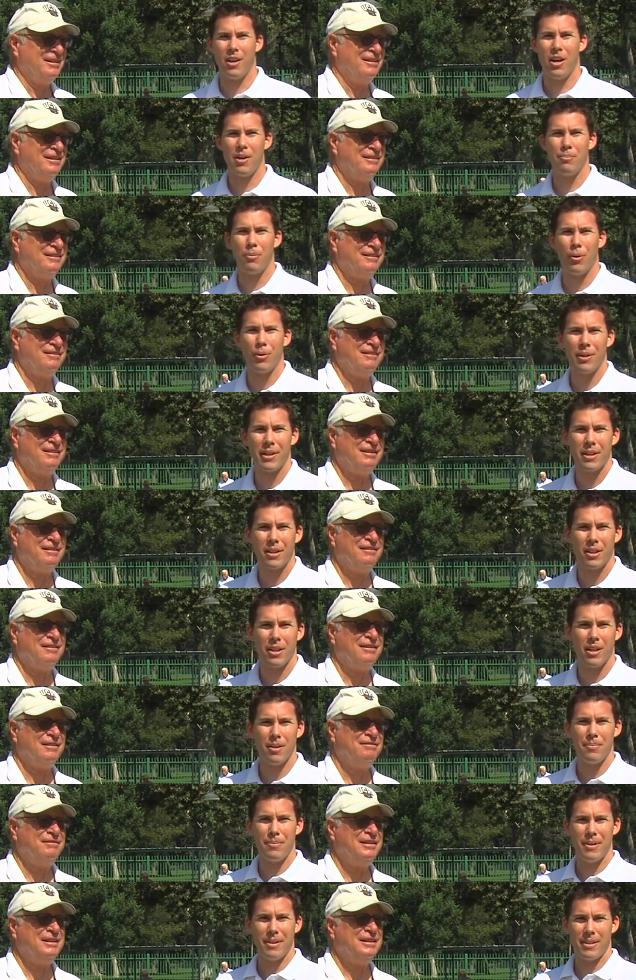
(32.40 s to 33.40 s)
Speaker 1: Lawn Bowling
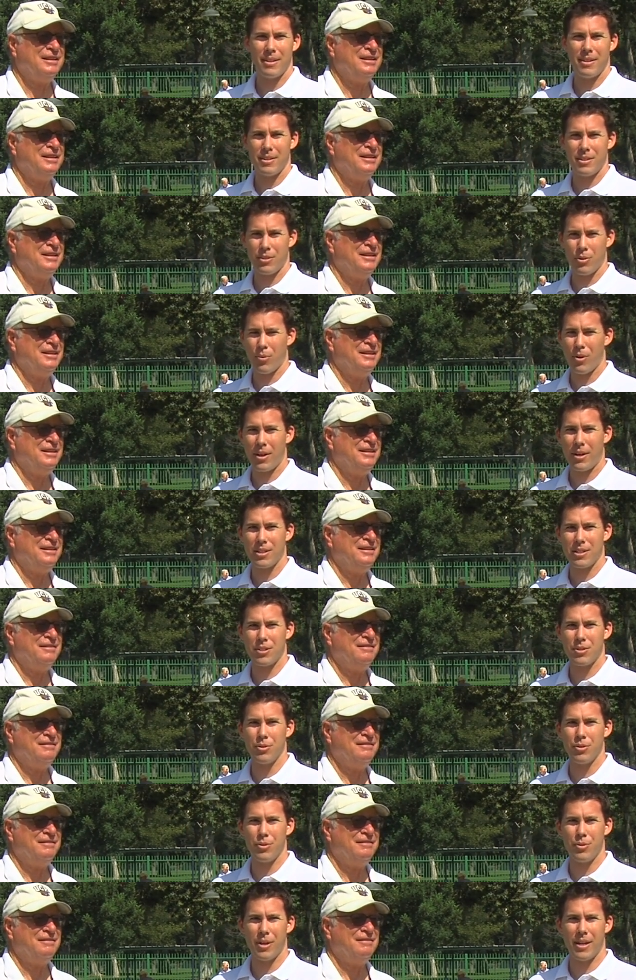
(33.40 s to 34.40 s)
Club to walk
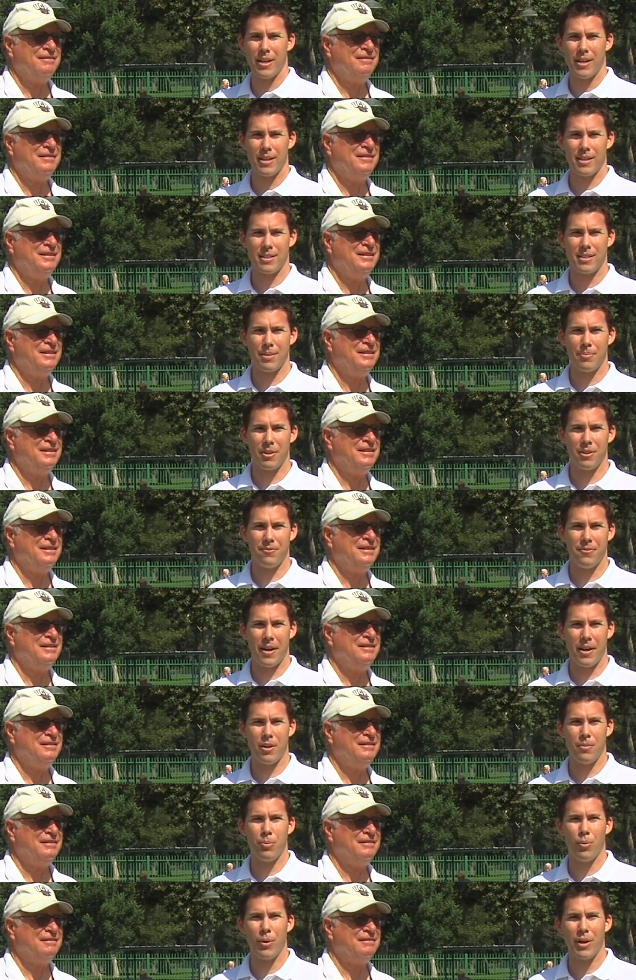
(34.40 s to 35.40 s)
us through uh, some of the
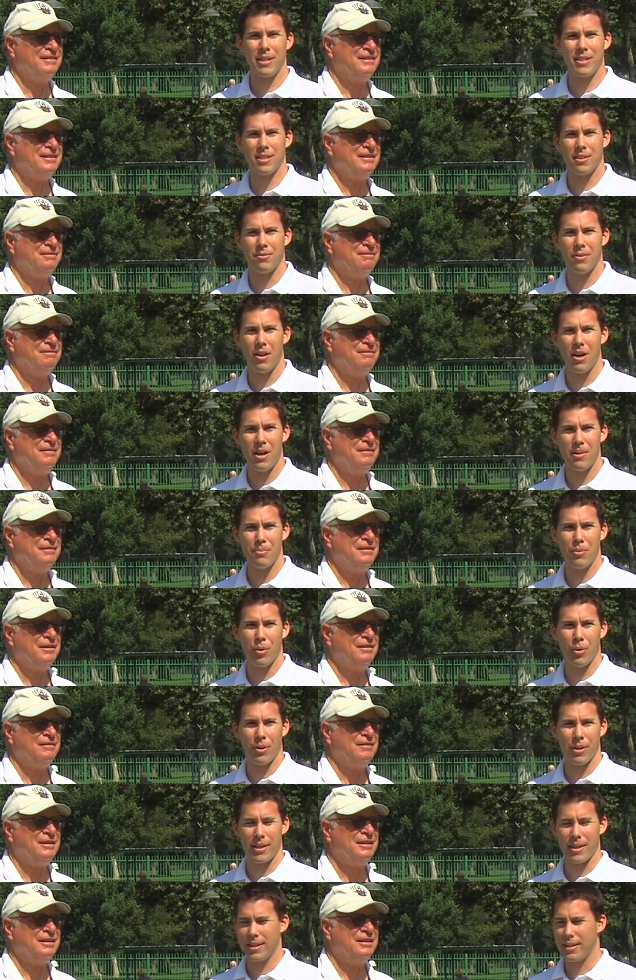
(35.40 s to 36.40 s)
finer points of lawn
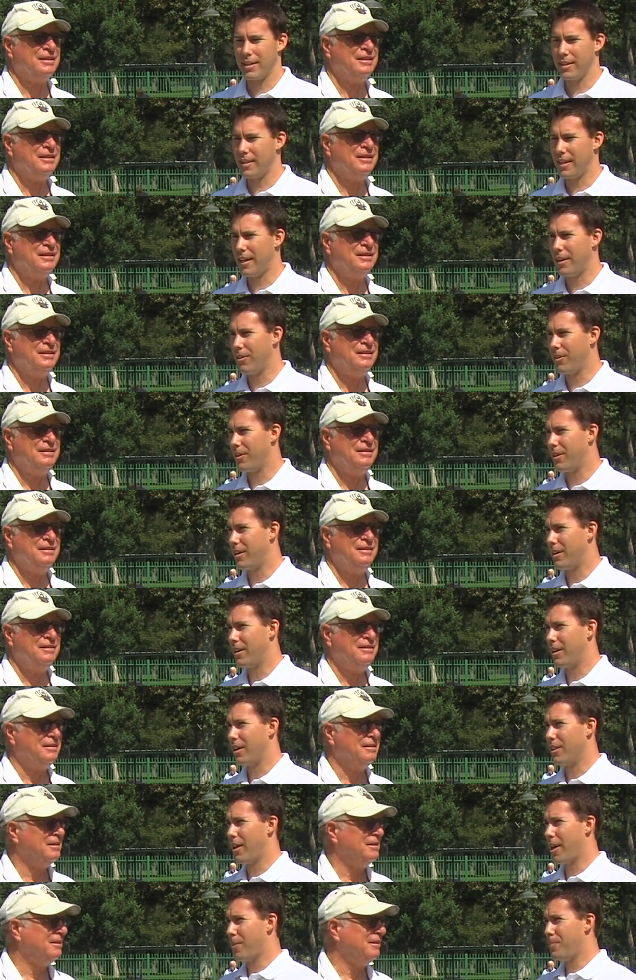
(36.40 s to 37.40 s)
bowling. Now,
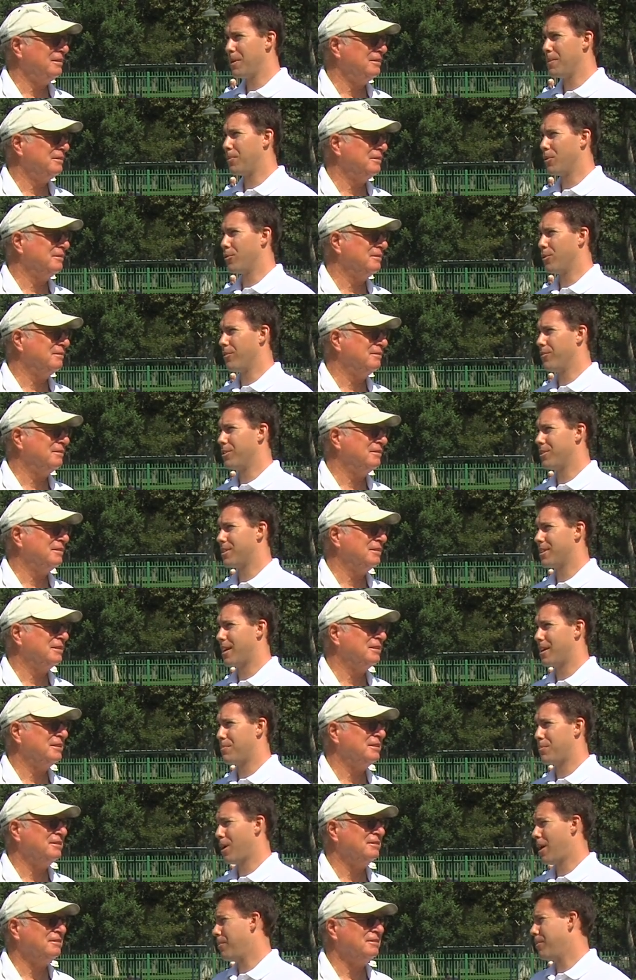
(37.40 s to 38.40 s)
a lot of people in
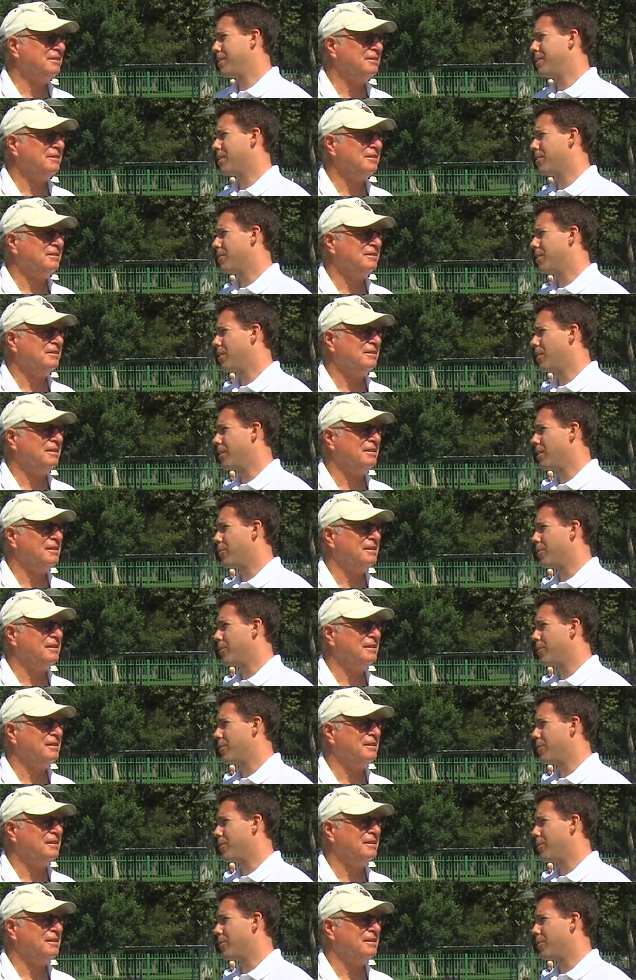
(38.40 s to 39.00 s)
Riverside probably don't know